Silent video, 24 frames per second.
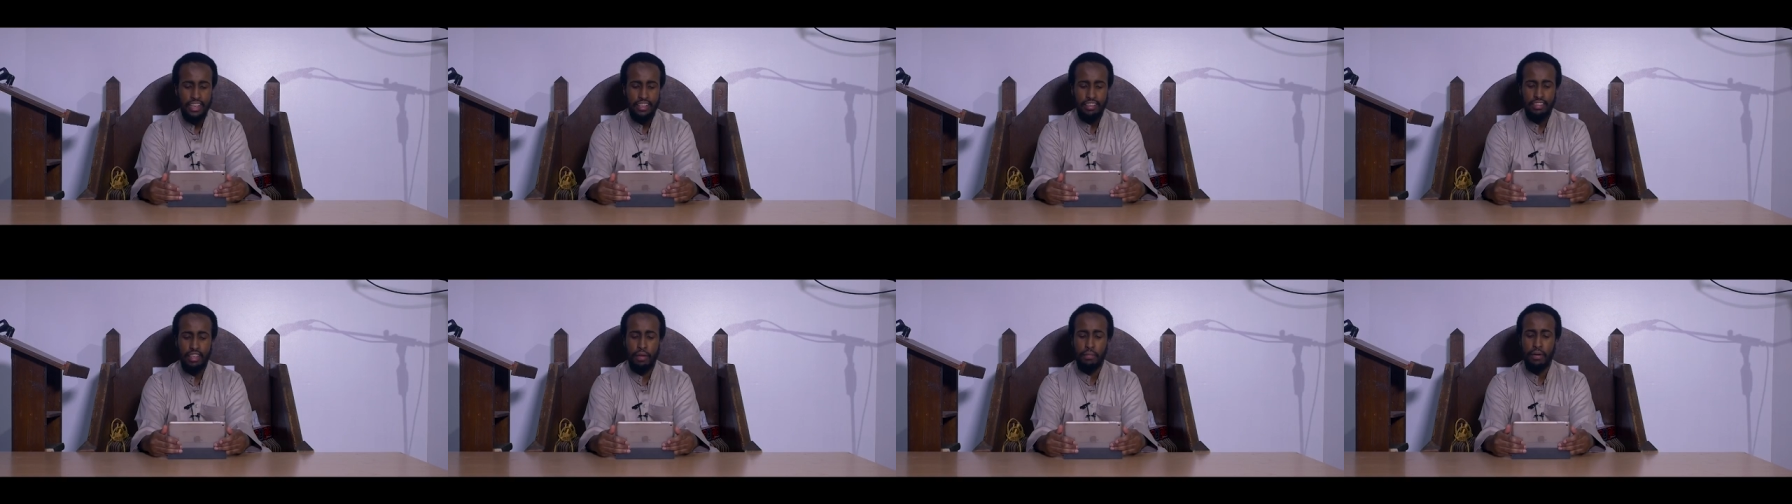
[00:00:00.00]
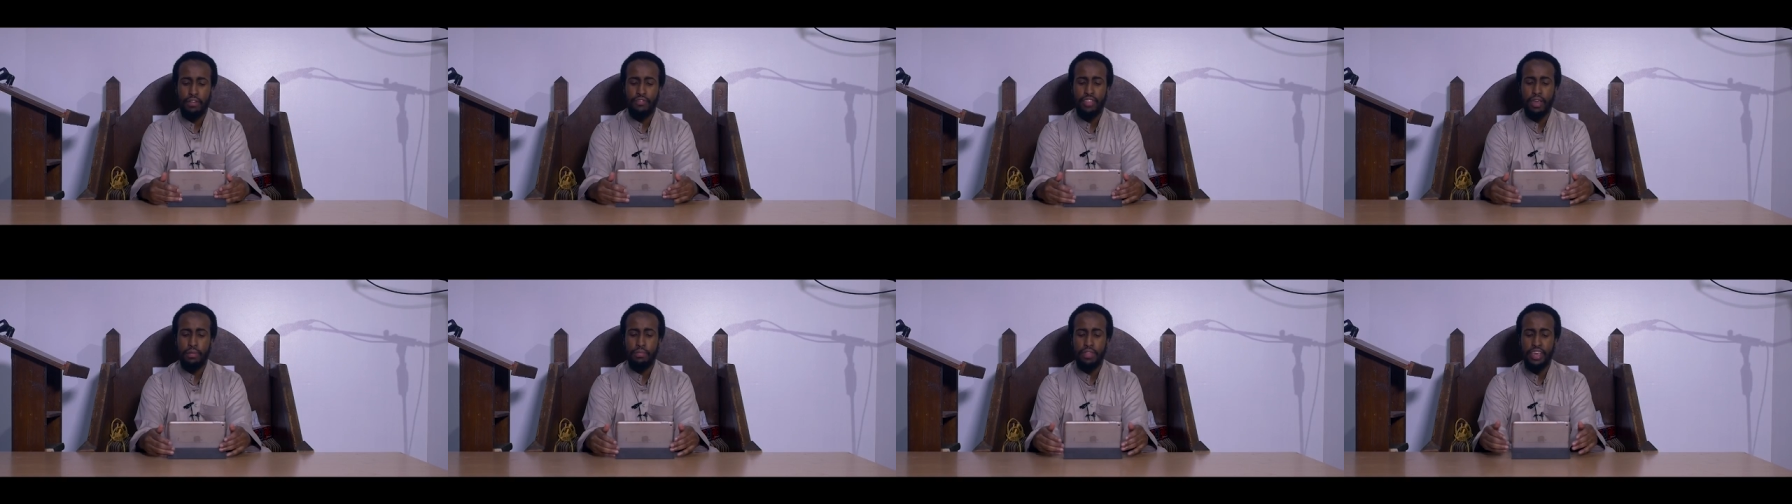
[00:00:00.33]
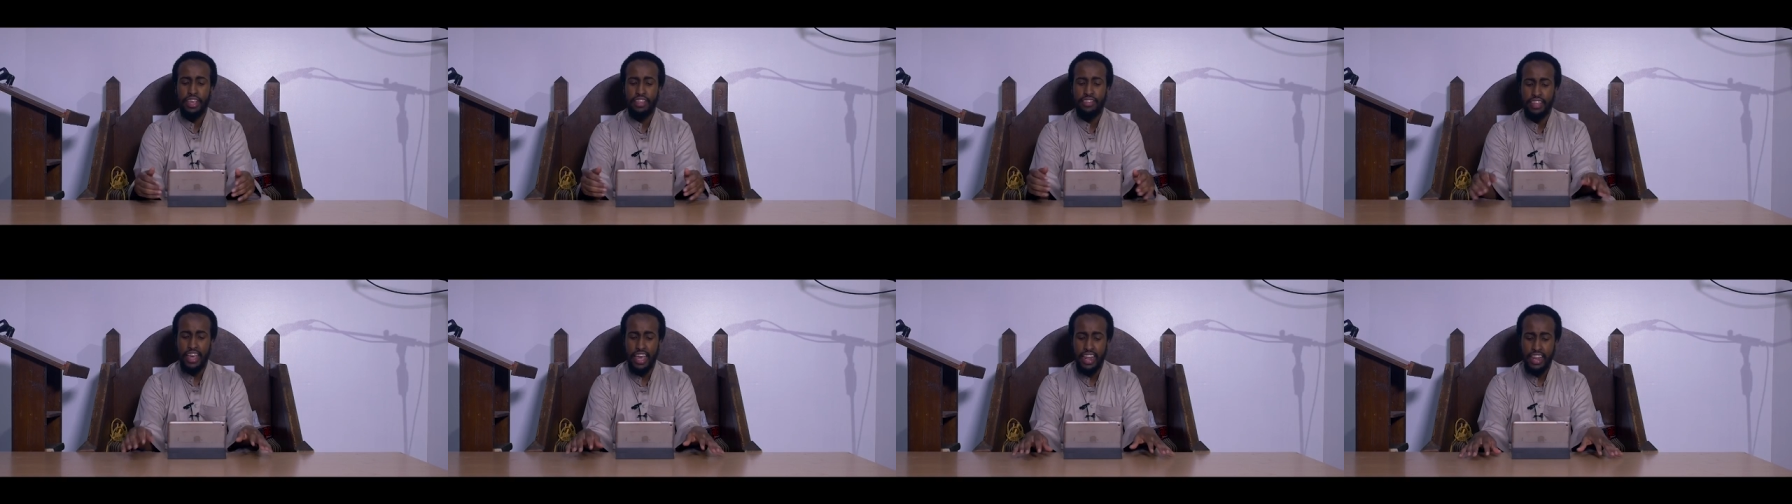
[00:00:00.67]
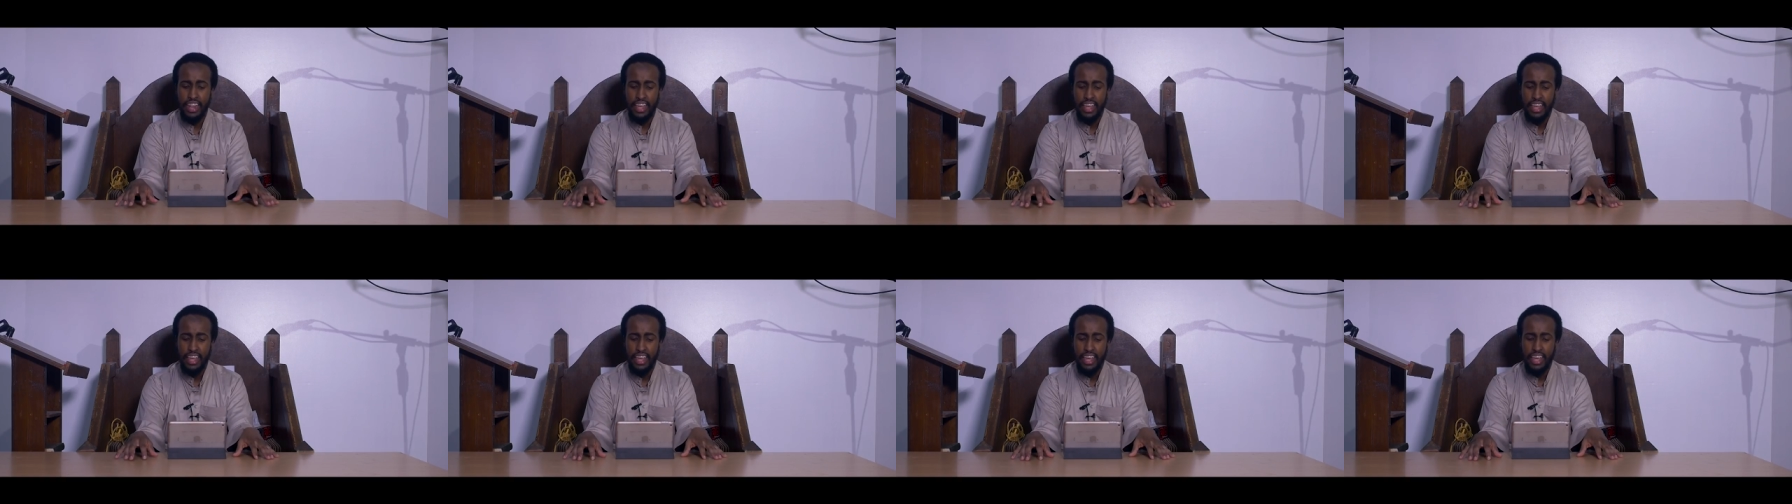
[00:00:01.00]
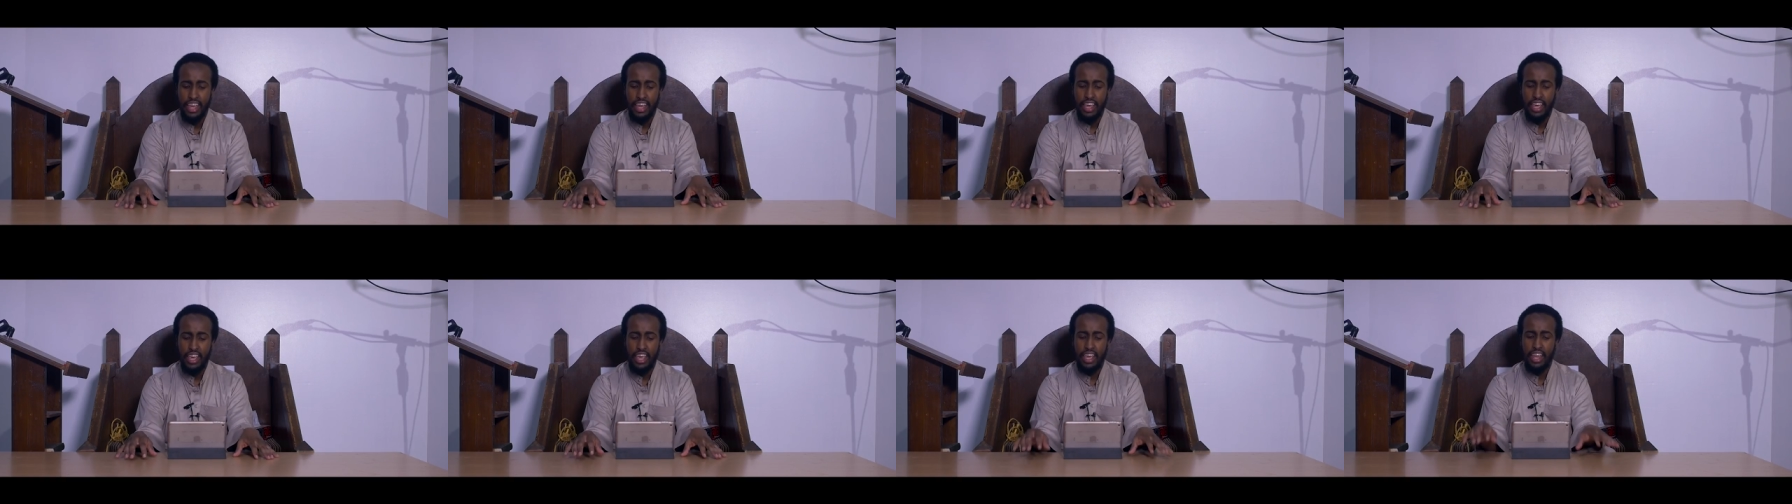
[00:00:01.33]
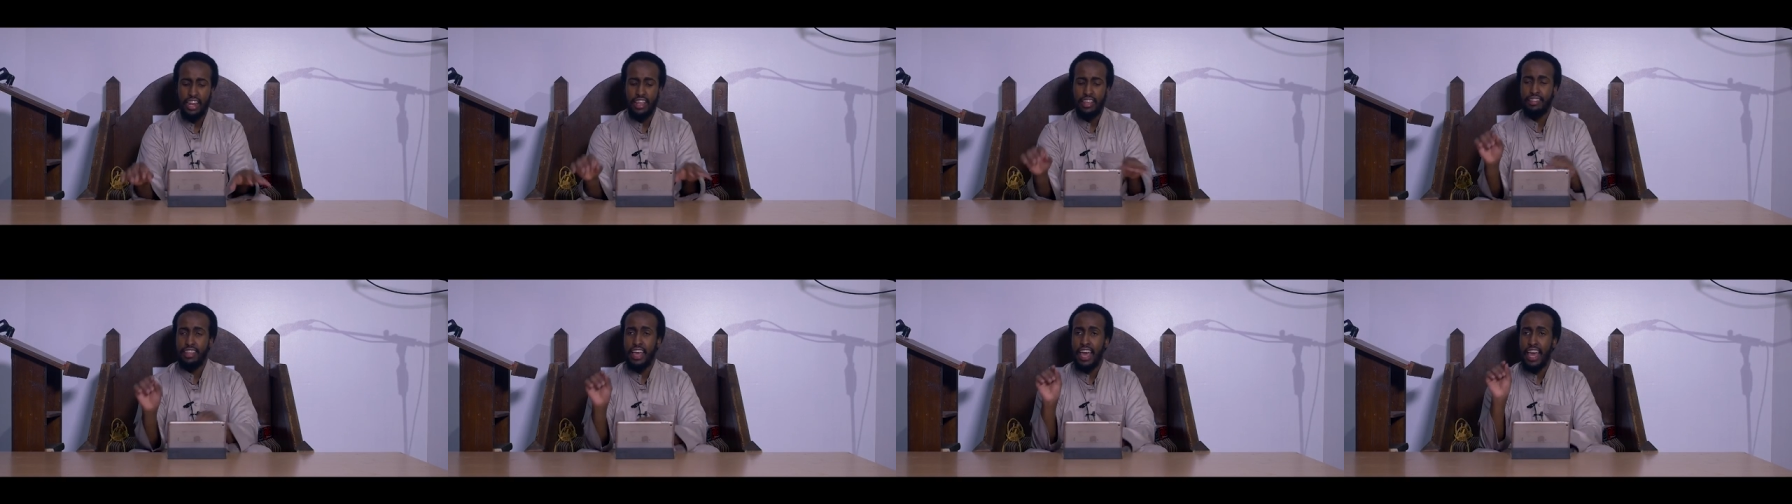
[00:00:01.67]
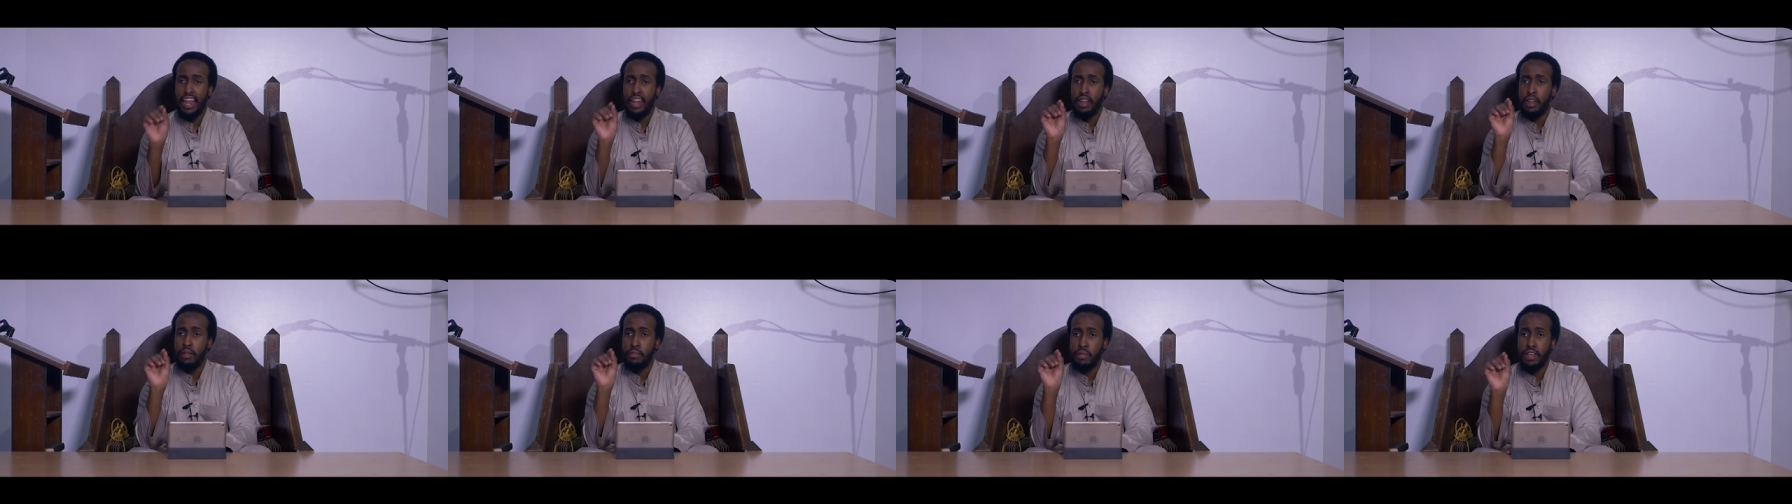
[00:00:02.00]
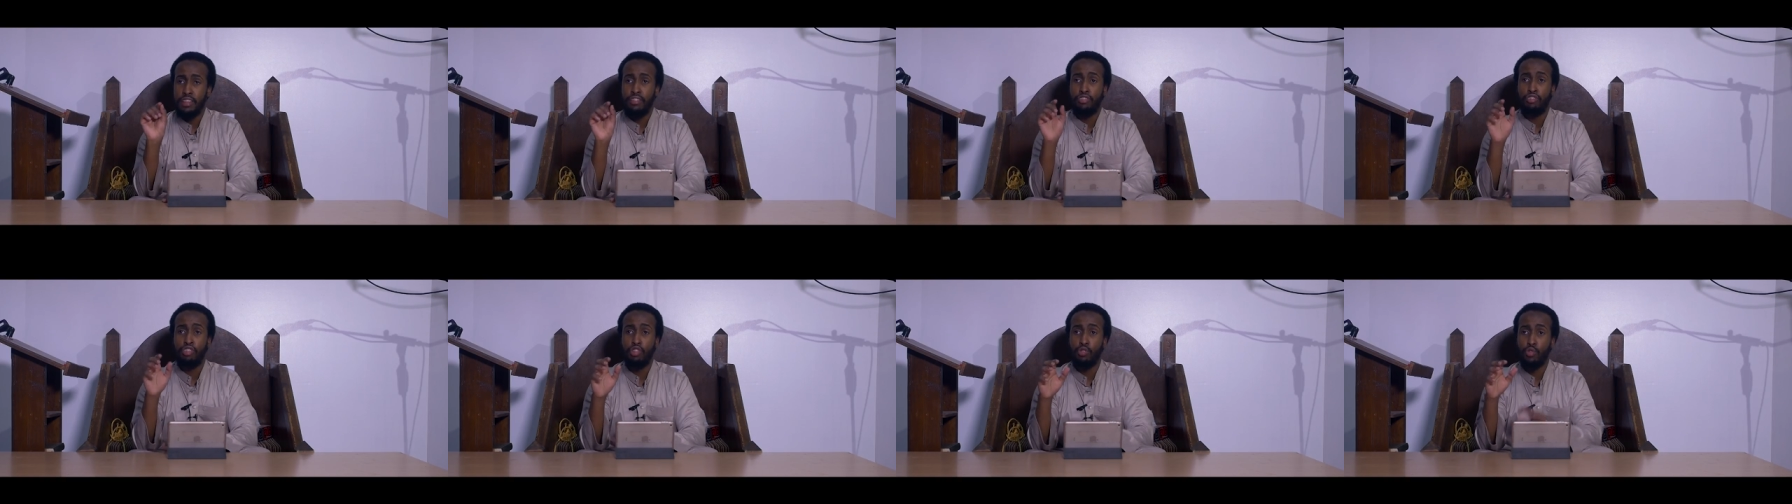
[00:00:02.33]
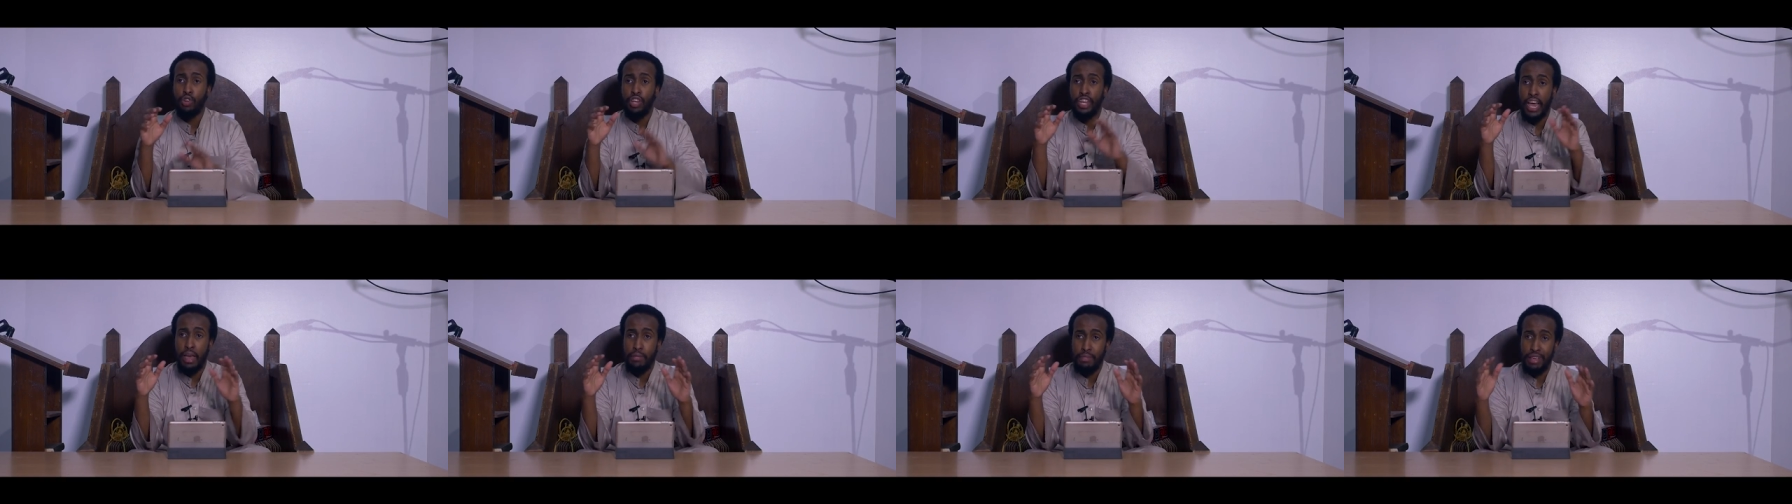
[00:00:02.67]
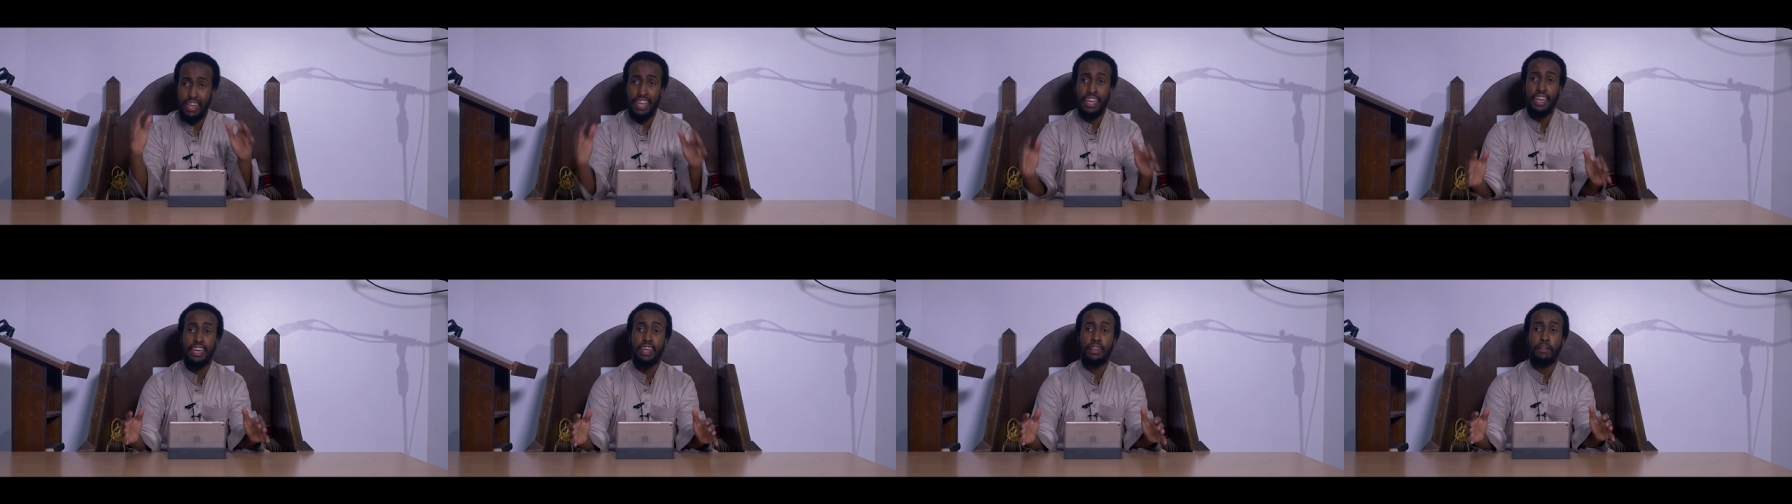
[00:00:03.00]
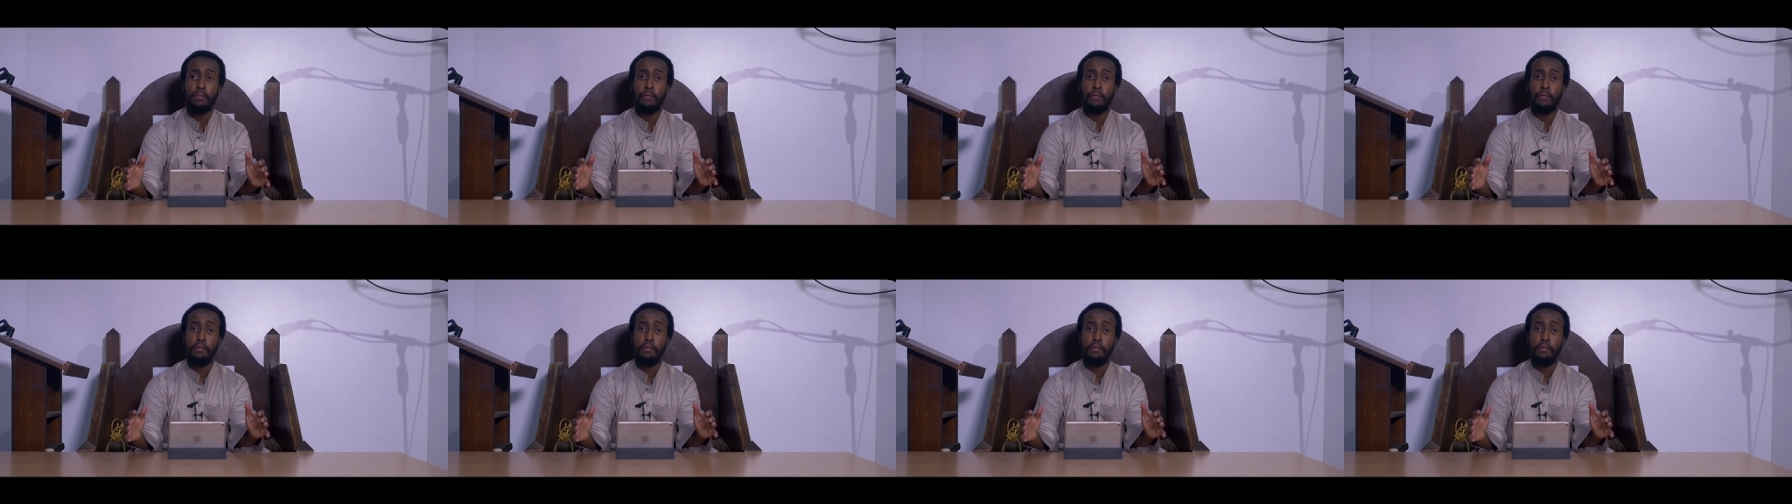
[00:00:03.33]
Some of them they said it is al-masjidul jami'.